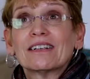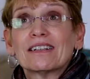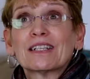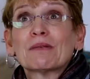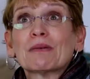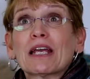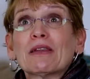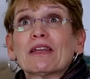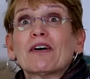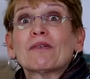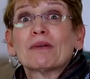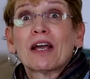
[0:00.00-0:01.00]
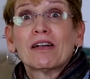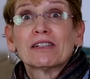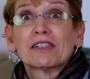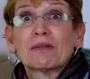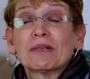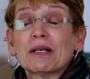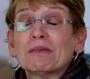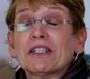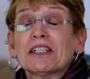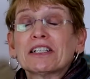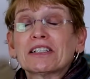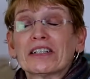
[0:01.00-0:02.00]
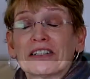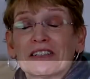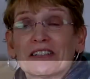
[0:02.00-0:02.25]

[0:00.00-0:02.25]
Then started becoming addicted.